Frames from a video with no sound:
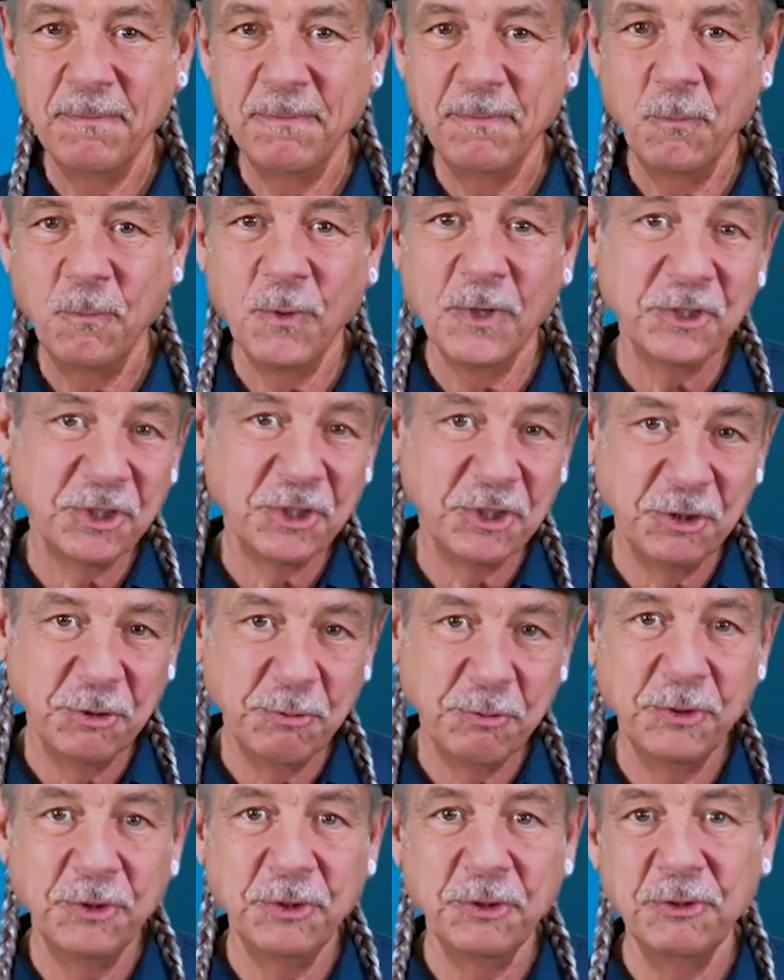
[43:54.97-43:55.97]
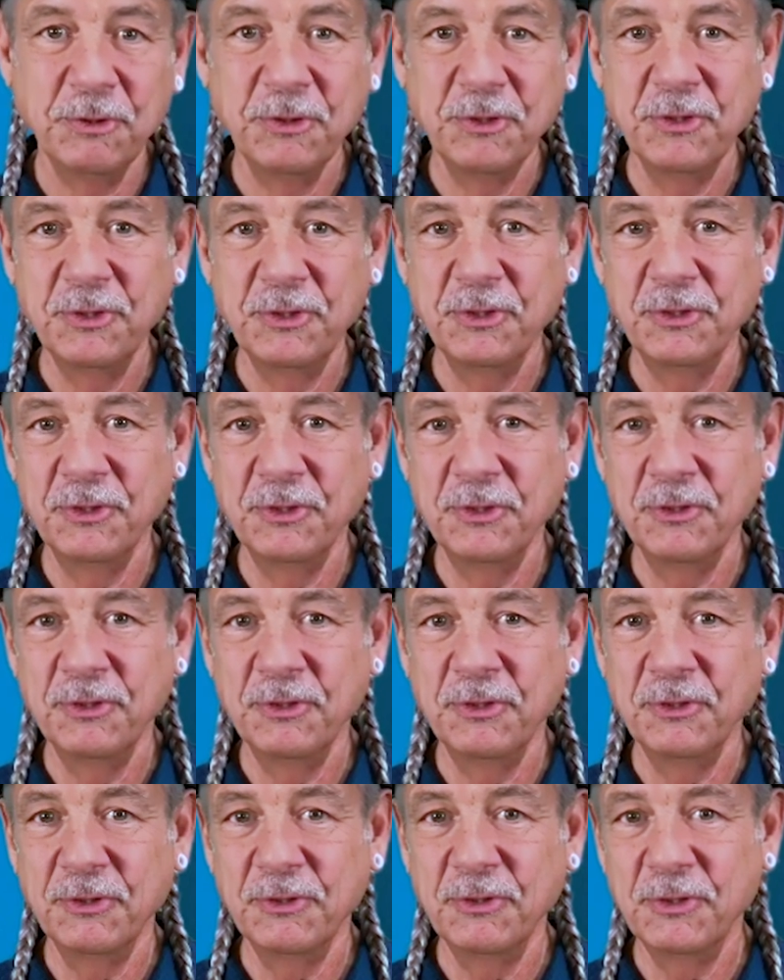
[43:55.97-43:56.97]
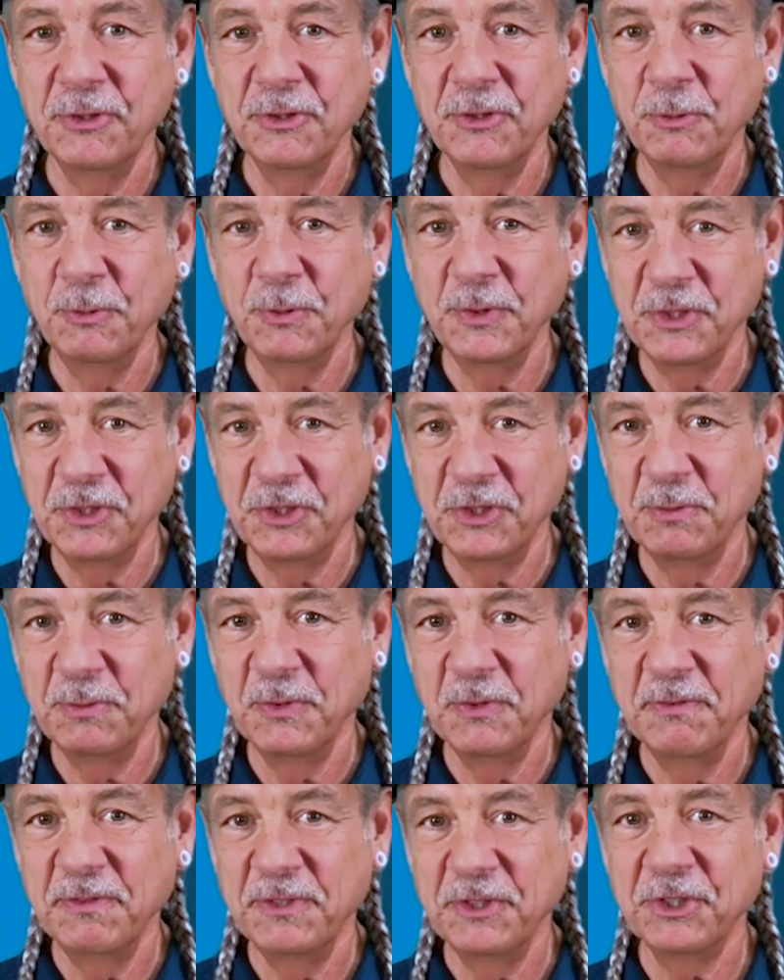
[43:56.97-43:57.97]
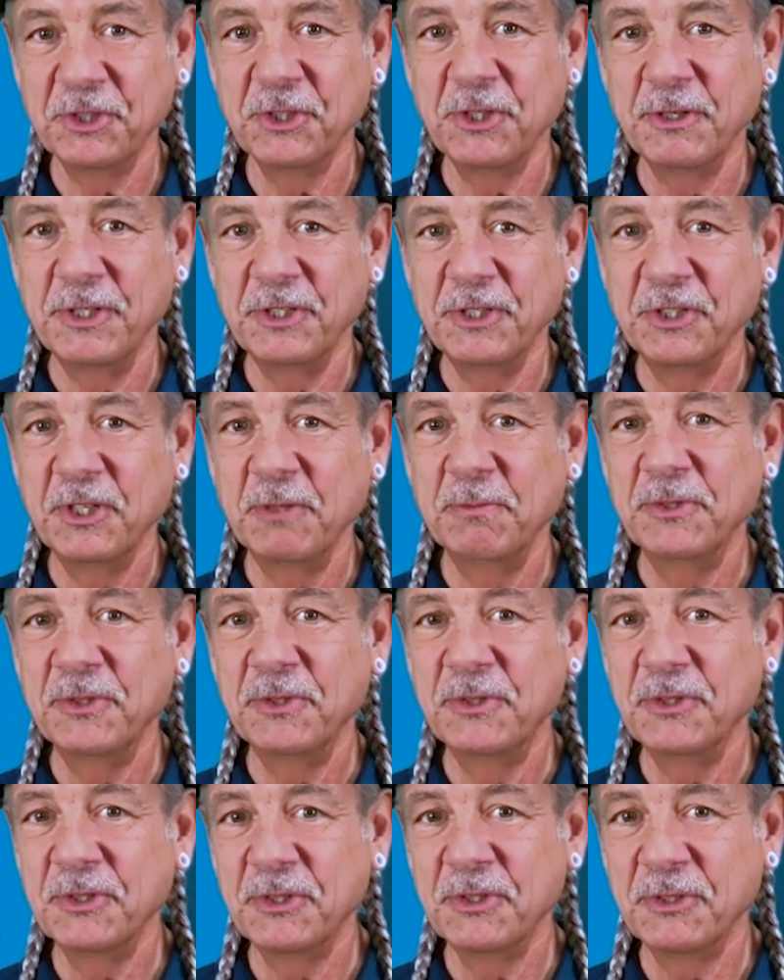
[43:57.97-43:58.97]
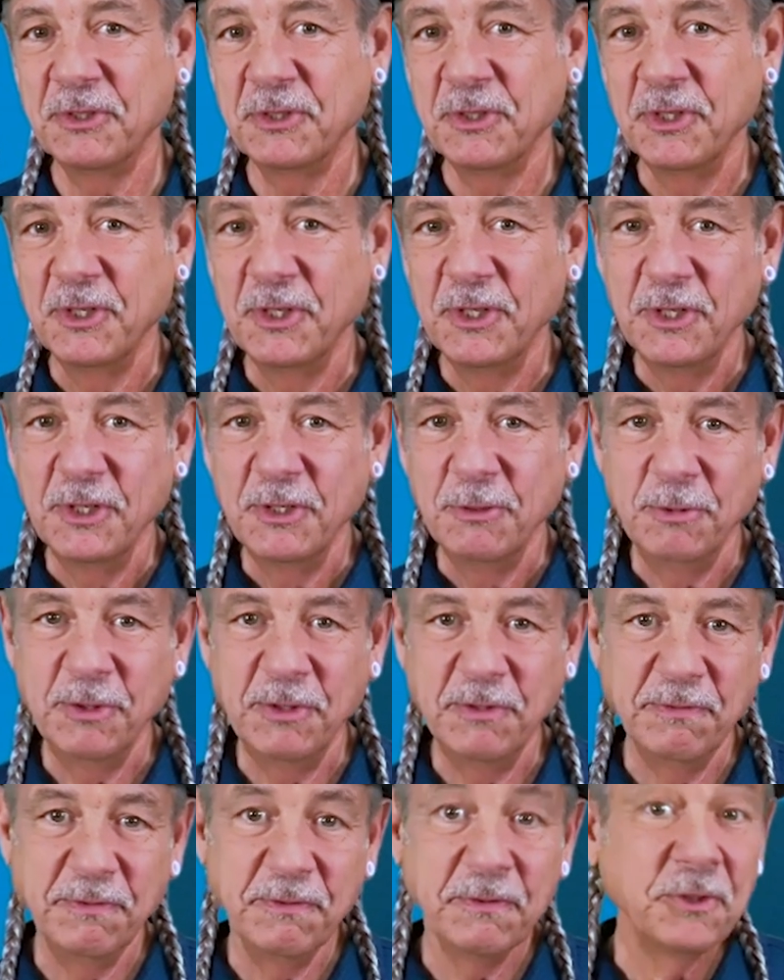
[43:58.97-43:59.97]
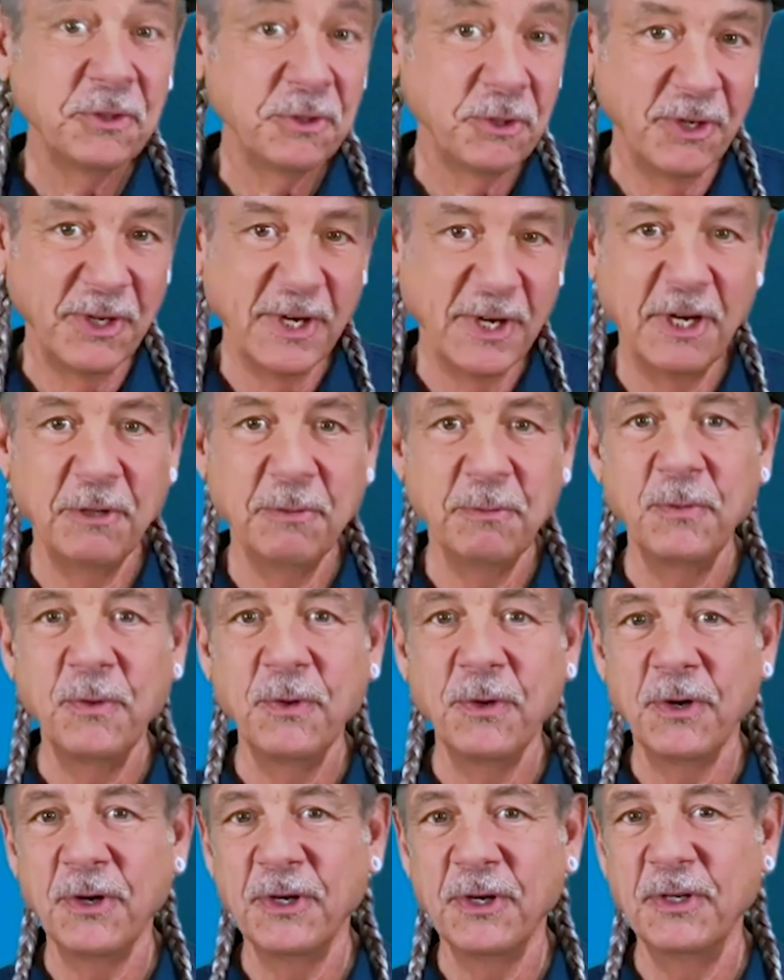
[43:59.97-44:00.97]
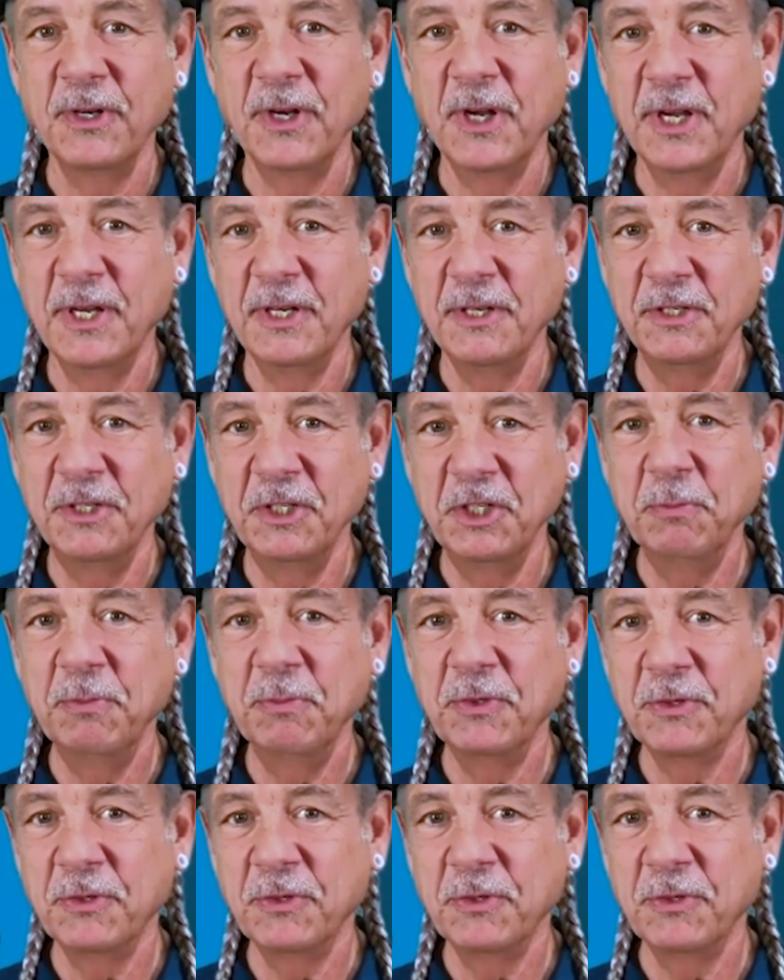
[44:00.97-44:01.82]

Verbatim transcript: once introduced to the wisdom of visionary substances, we've sought out more and deepened